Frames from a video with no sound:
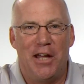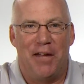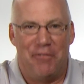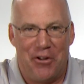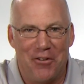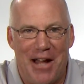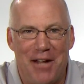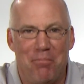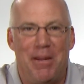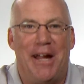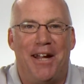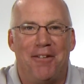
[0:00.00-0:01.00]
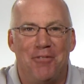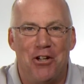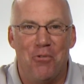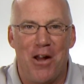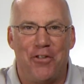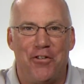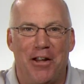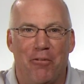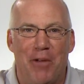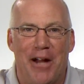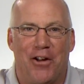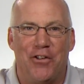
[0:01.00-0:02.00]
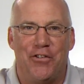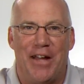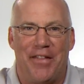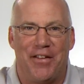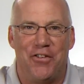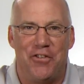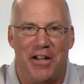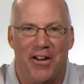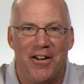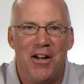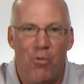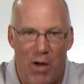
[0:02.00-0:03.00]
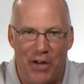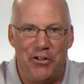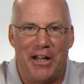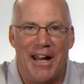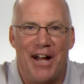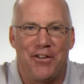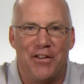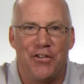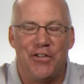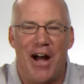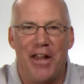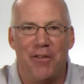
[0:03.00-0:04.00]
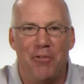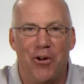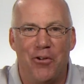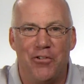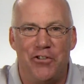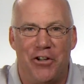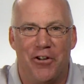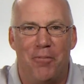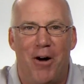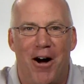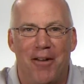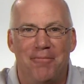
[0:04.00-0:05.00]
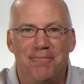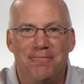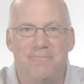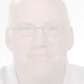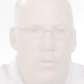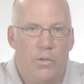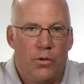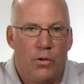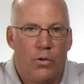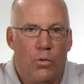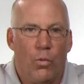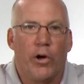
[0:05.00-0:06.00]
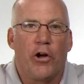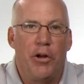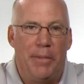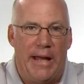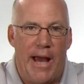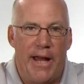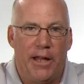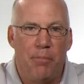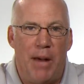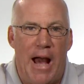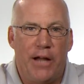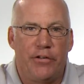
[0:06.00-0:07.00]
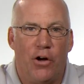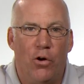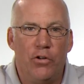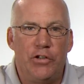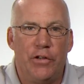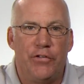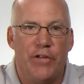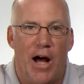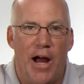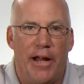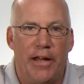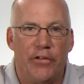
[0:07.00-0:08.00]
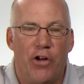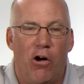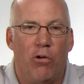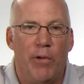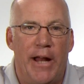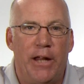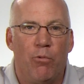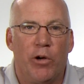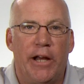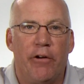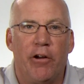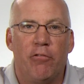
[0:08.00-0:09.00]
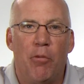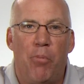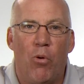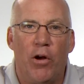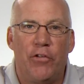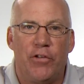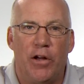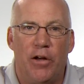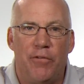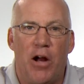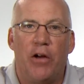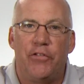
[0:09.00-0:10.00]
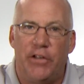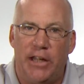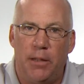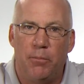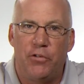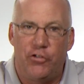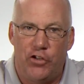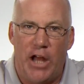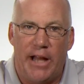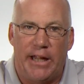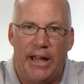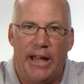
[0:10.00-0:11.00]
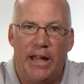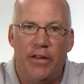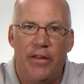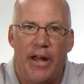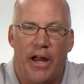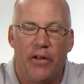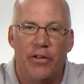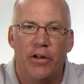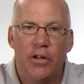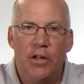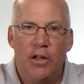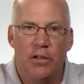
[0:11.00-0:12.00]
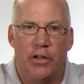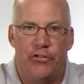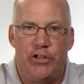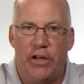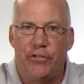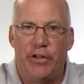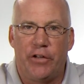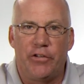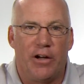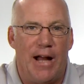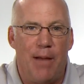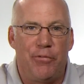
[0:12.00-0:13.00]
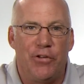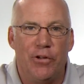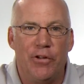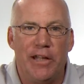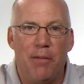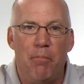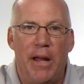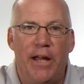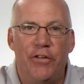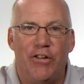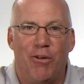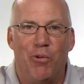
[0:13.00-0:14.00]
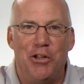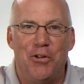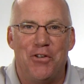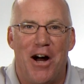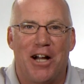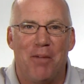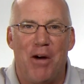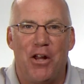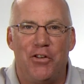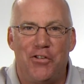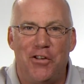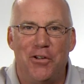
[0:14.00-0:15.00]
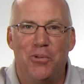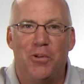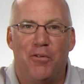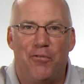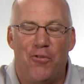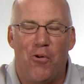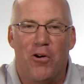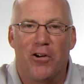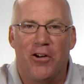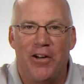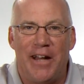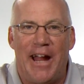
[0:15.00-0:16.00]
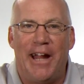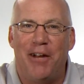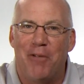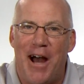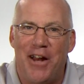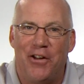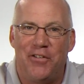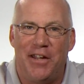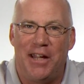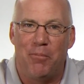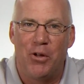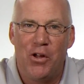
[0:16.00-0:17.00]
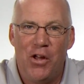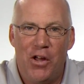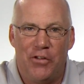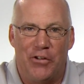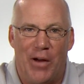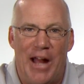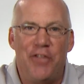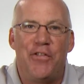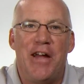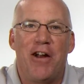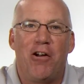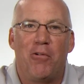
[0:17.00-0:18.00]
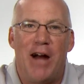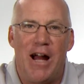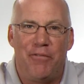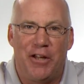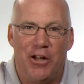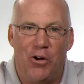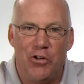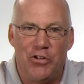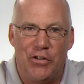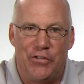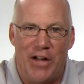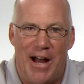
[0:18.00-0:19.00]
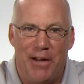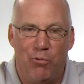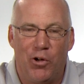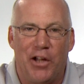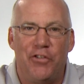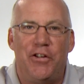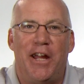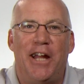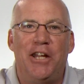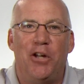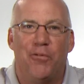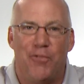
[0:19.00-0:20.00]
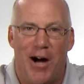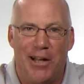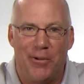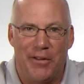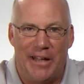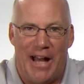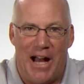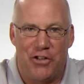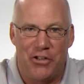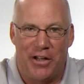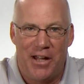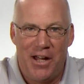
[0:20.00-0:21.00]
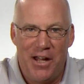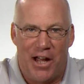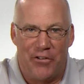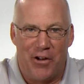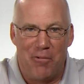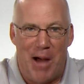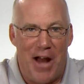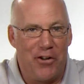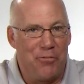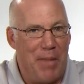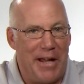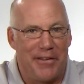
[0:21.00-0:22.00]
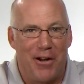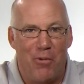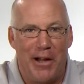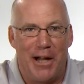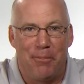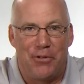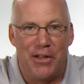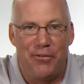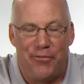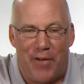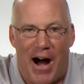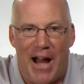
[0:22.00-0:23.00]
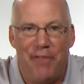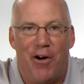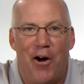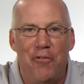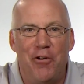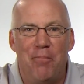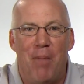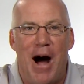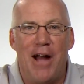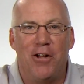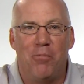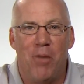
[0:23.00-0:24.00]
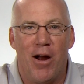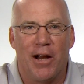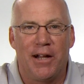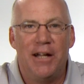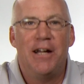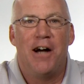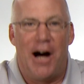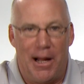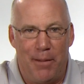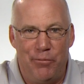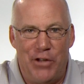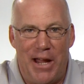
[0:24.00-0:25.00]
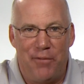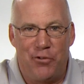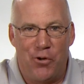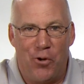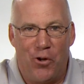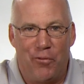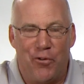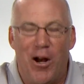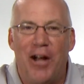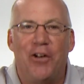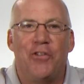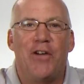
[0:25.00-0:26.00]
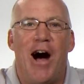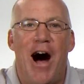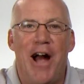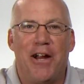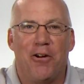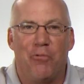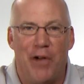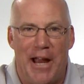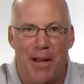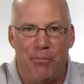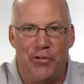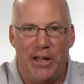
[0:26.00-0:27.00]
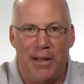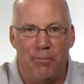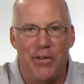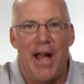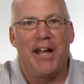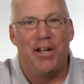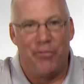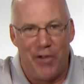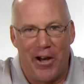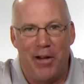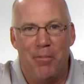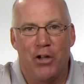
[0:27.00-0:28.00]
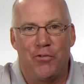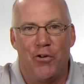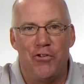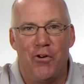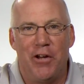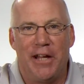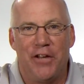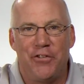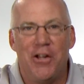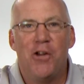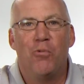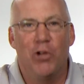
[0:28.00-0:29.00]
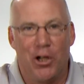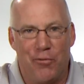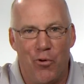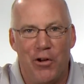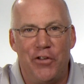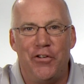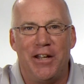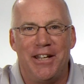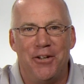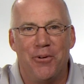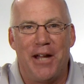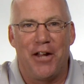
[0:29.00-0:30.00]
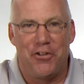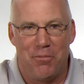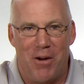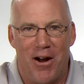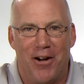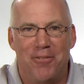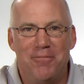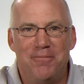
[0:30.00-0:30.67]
if you're like me, you want to see a record set this year, why don't you get out to the side of the road and cheer them on? We're going to be heading back to Oceanside, as already we're hearing reports of our teams checking in there. The logistics are absolutely amazing when you talk about a 2, a 4, or an 8-rider team. So as they're arriving in Oceanside, we'll continue following the action as our riders make their way up to the 500-mile mark. I'm Dave Toll for our entire RAAM team. Thank you very much for joining us. We'll look forward to seeing you again tomorrow.